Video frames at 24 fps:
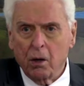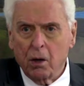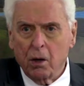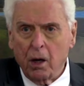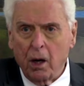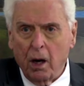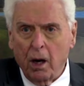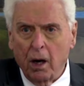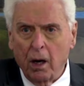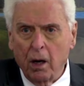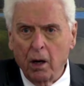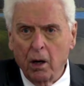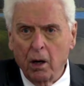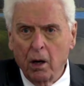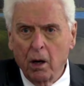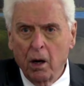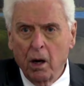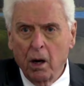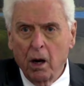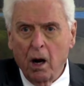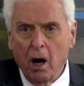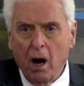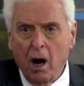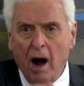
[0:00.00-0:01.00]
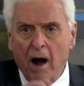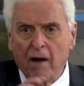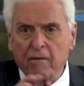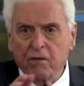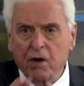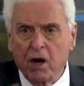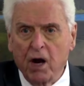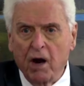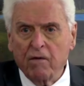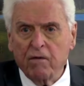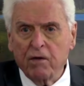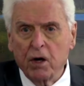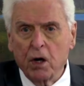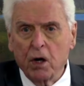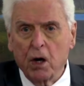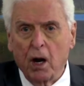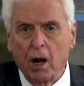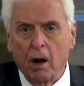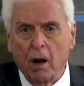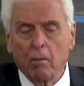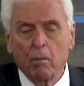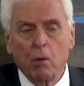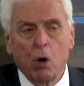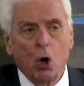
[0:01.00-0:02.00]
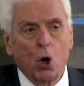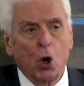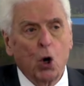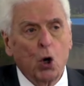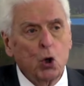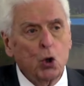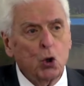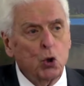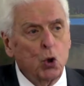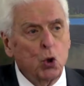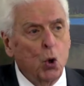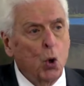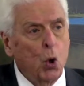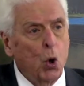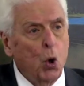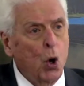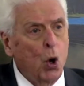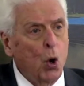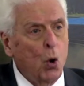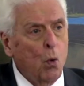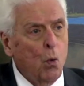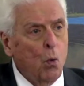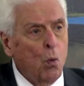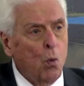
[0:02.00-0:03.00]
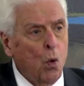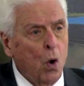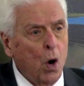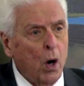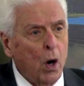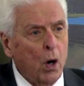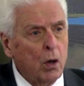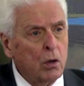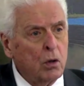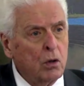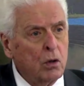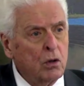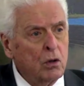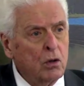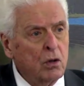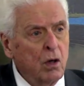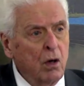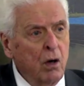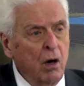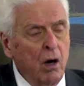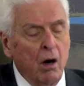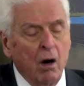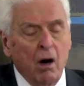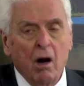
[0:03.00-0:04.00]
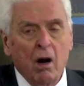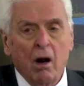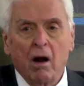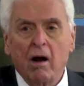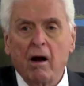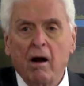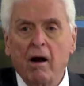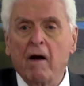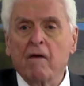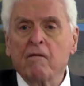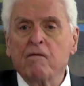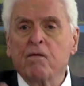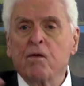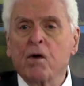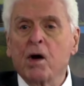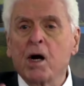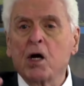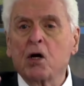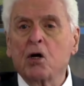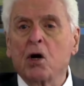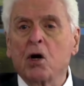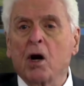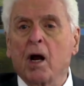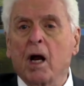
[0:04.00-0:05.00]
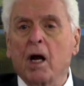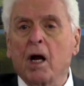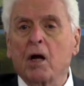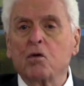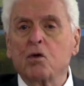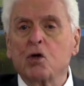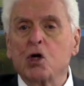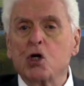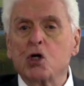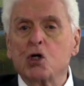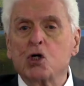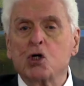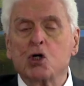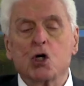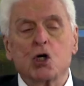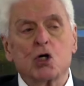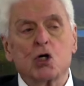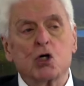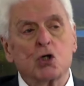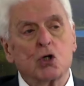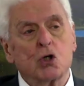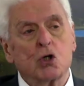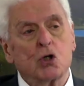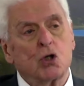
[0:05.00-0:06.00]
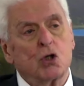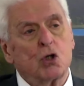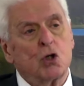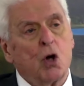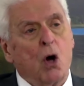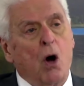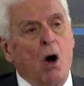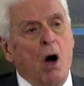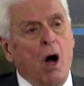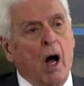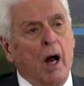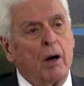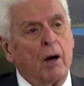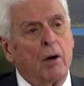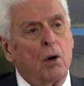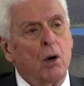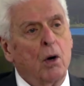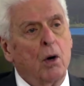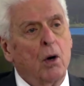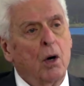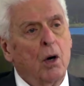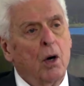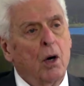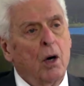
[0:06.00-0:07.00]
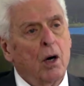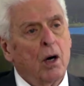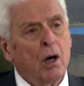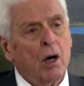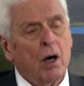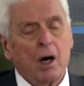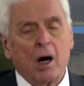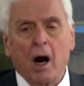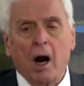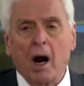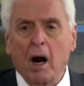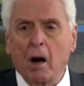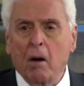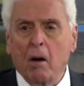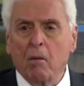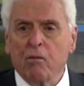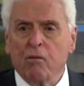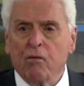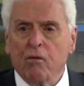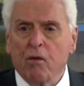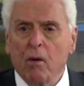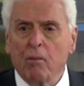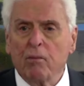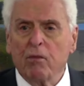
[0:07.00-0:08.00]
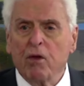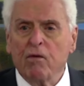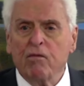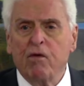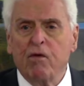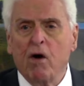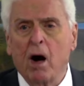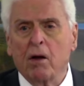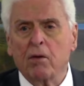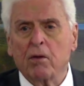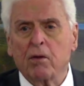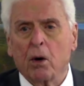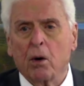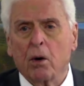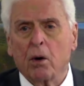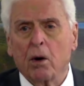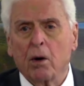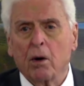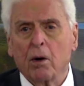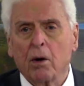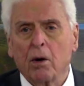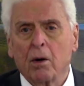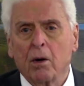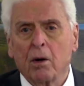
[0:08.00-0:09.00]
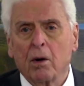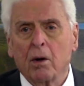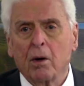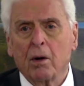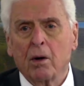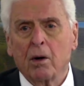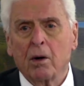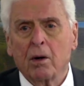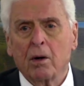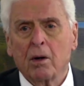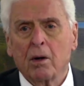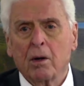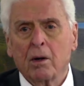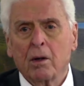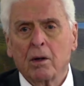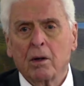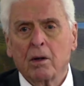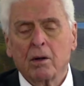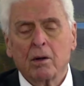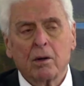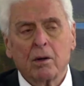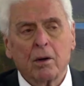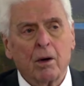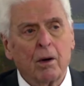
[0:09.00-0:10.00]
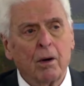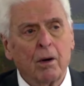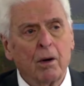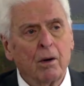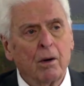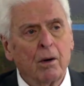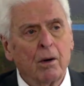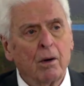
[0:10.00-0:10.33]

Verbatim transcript: Okay? I've given them your words. Everything that Jesus taught came from the Father. Okay?